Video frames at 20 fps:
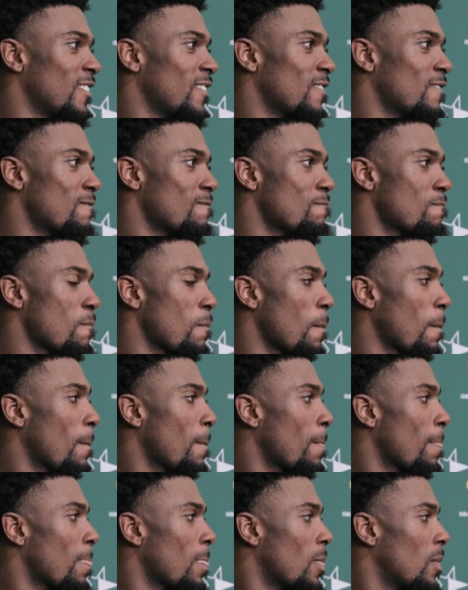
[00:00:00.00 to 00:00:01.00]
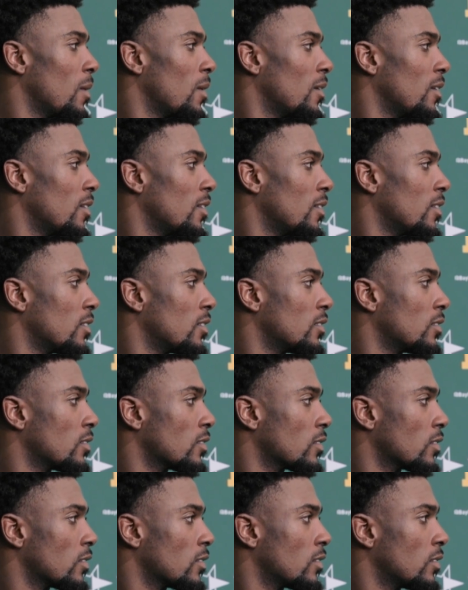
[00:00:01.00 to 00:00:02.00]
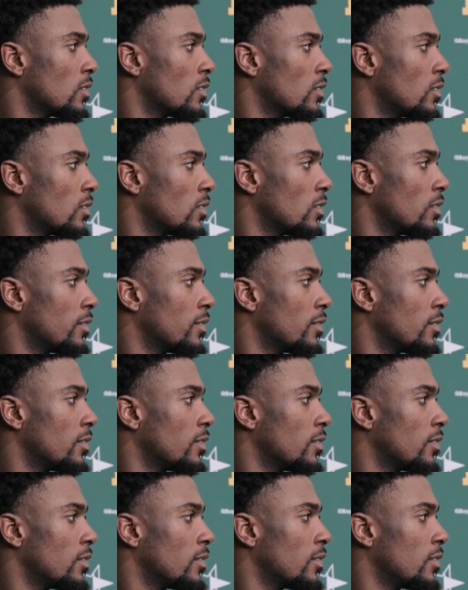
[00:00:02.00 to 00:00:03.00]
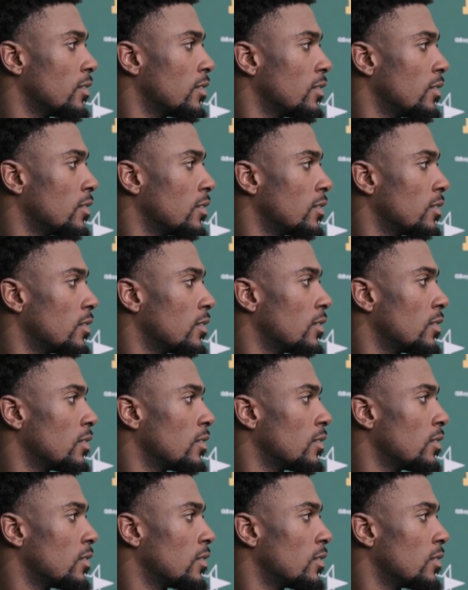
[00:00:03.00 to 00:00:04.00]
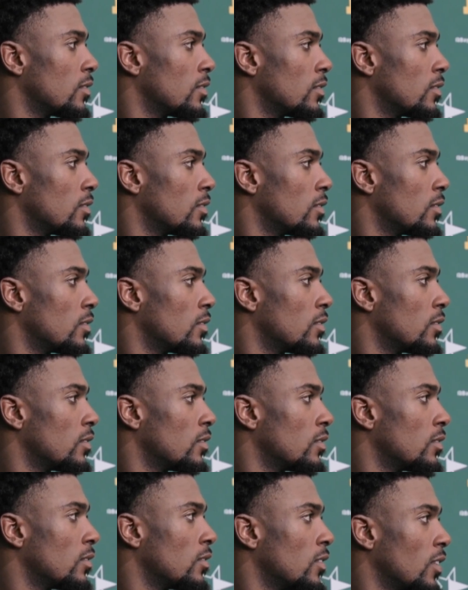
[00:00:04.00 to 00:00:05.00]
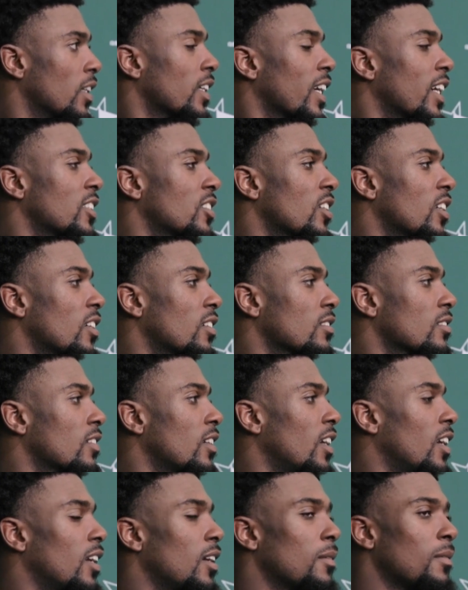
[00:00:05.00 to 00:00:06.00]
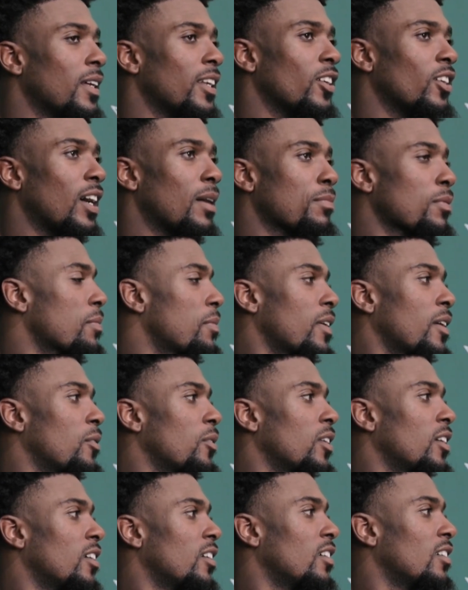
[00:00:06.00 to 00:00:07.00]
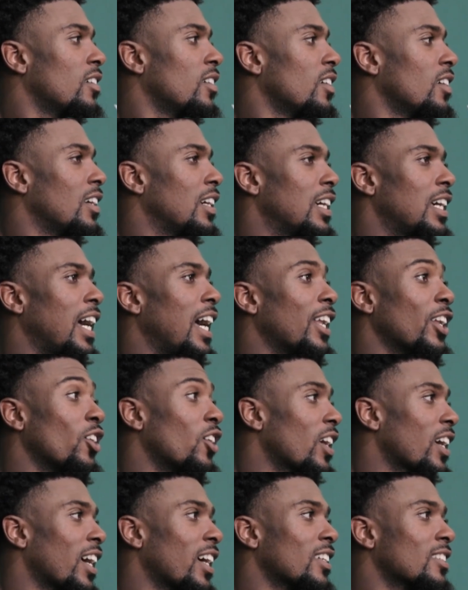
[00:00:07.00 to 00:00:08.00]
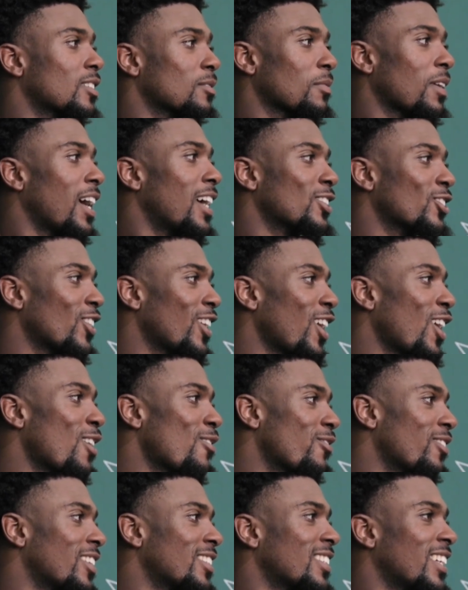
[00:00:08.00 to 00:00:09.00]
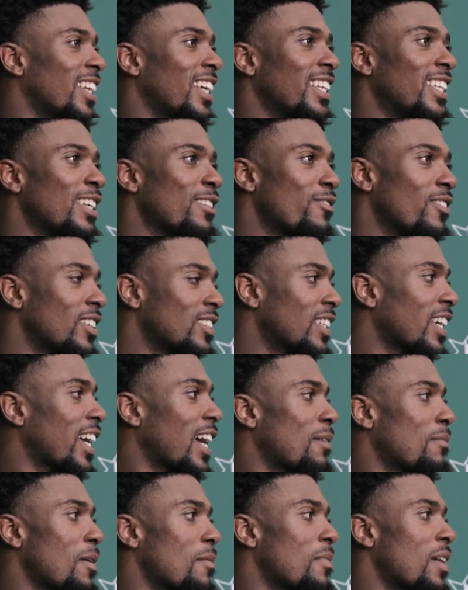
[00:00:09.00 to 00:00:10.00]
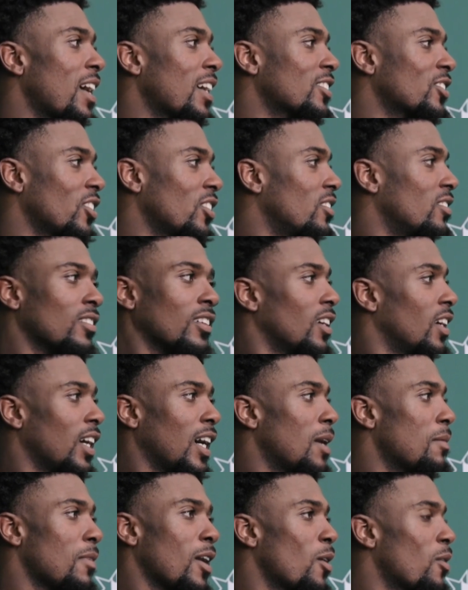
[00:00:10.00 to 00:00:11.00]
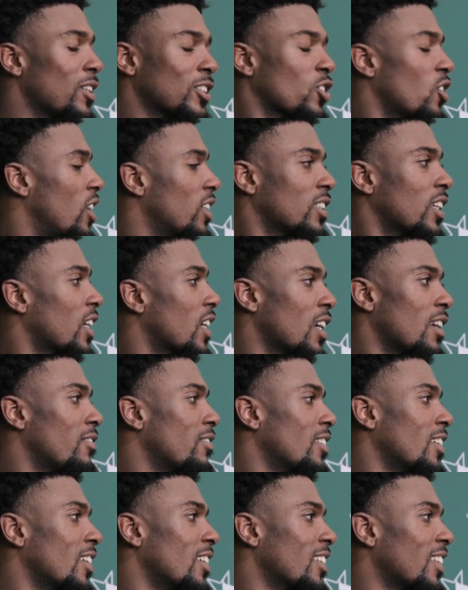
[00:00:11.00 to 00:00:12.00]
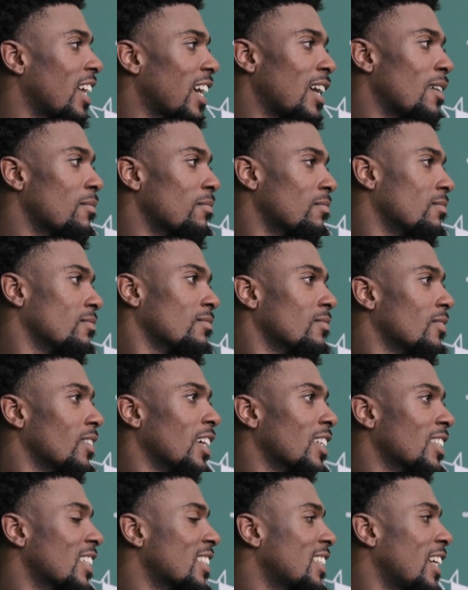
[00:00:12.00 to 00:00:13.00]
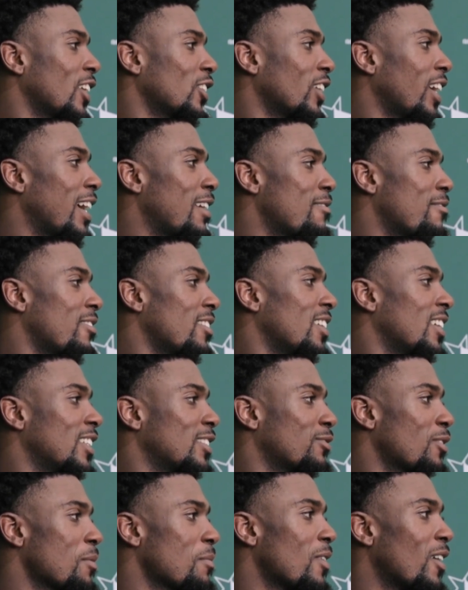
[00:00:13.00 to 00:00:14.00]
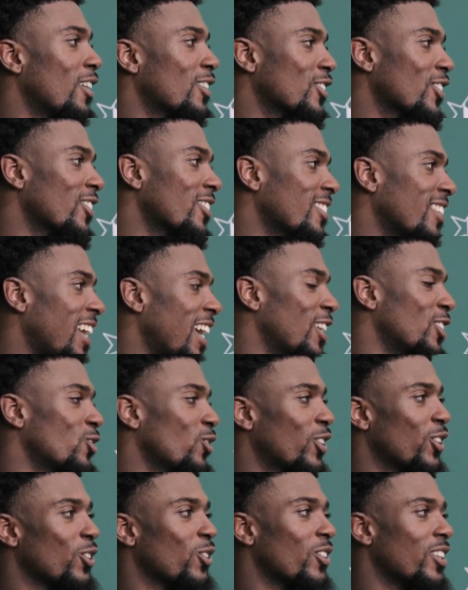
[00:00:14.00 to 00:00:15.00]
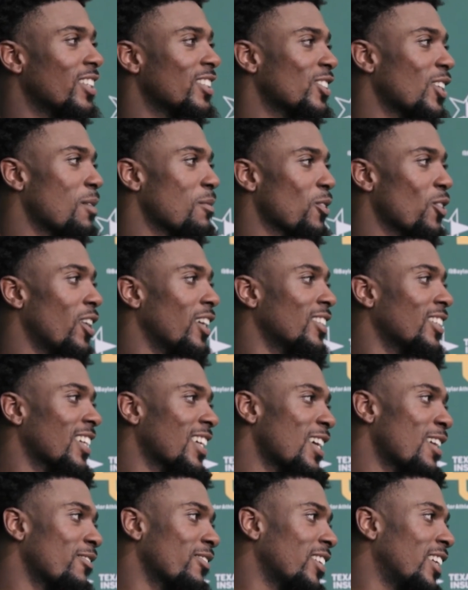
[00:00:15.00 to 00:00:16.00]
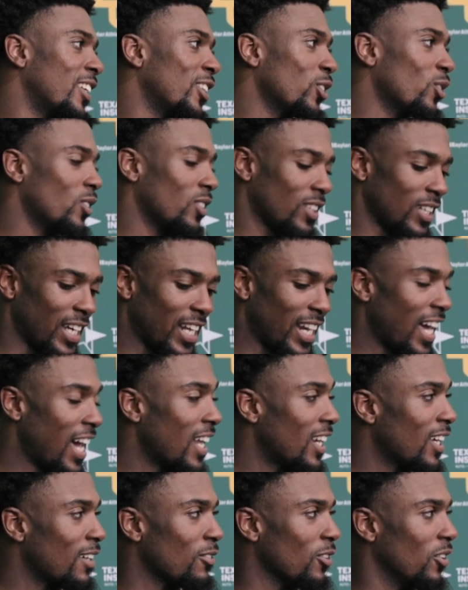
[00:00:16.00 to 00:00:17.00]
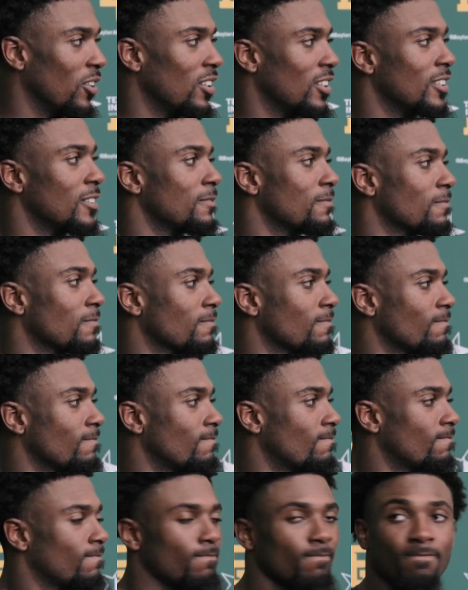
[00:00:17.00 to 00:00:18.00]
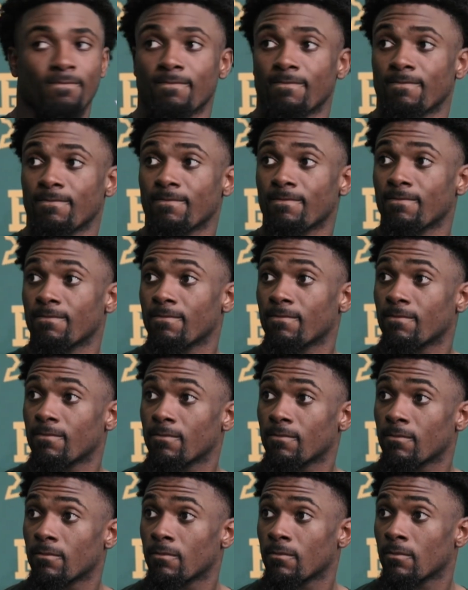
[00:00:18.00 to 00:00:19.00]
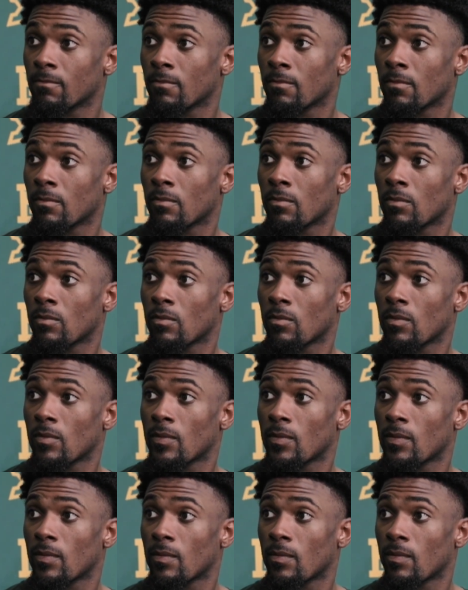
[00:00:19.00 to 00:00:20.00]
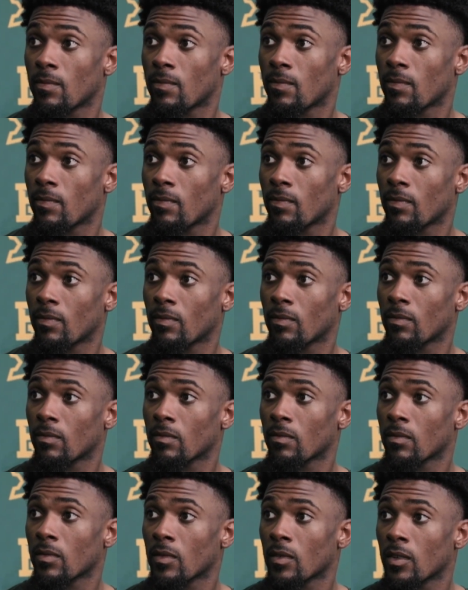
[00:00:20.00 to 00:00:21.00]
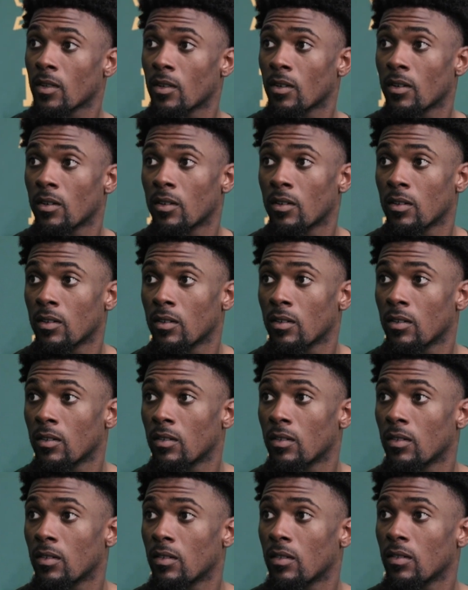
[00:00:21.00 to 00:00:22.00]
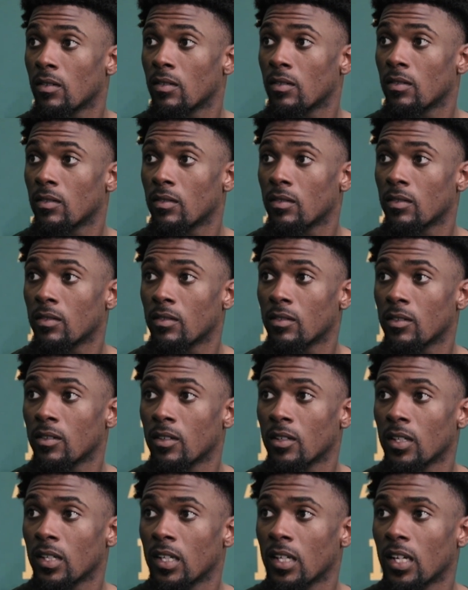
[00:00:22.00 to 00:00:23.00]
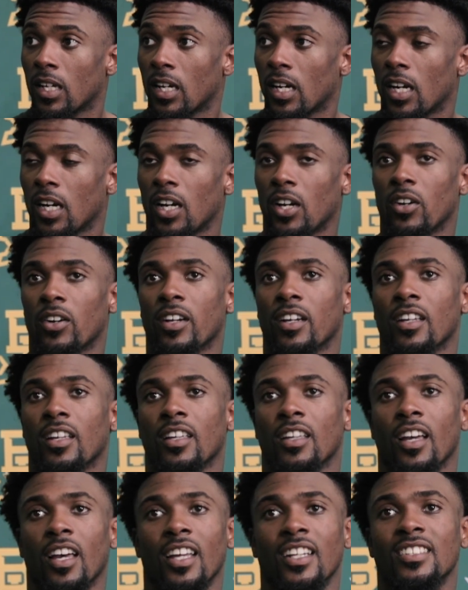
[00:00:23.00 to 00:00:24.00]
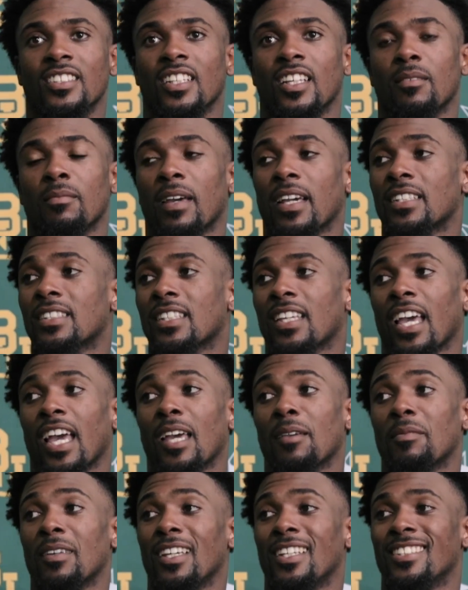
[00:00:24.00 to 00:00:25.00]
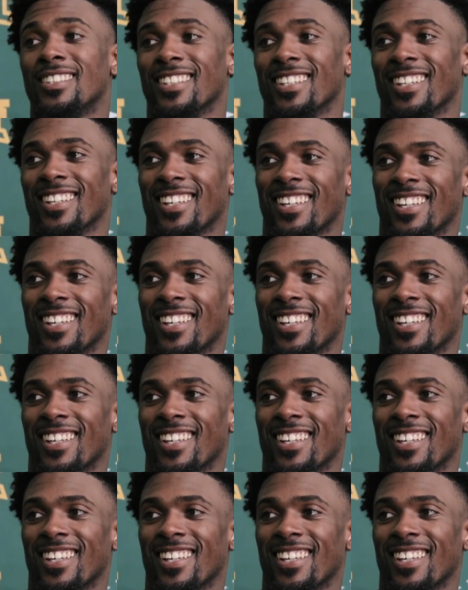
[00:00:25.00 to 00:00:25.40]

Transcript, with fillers: Well, Gerry, uh, you're looking more confident every time you go out there. Are, are you feeling that way? Yes, sir. Um, I know I prepare well. I know I got some guys on the offense and the defense that got my back, so I'm always go out there confident. Like I'm just out there having fun. It's football, so I enjoy doing it. So I'm gonna go out there confident and do it at a high level. How much does it help as a quarterback to have you know that kind of two-headed monster at running back? Oh, honestly, it makes the game easy.